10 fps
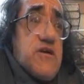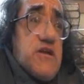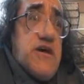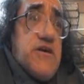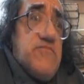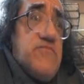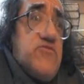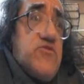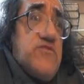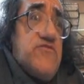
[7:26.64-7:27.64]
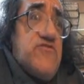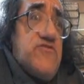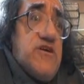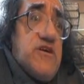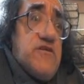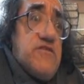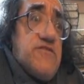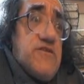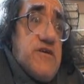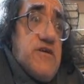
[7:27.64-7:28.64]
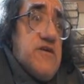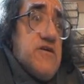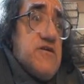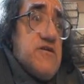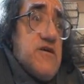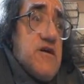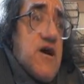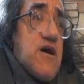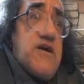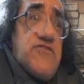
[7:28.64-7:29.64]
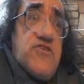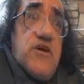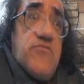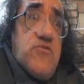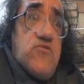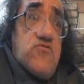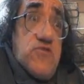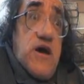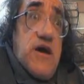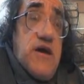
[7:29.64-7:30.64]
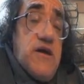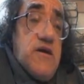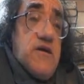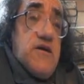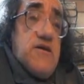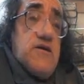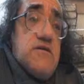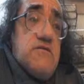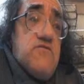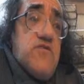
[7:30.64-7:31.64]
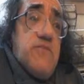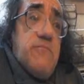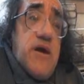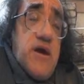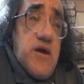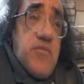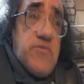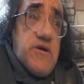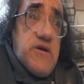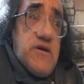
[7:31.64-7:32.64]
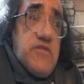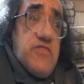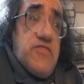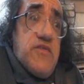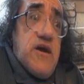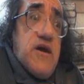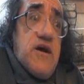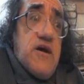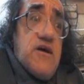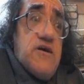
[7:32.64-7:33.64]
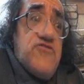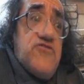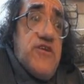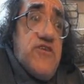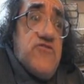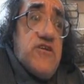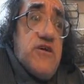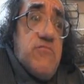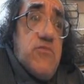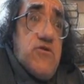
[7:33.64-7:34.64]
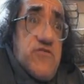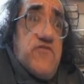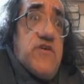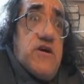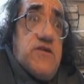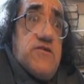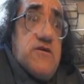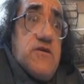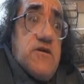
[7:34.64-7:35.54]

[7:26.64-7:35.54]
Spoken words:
claim to have seen, the archetypal grey, that maybe they are a genetically modified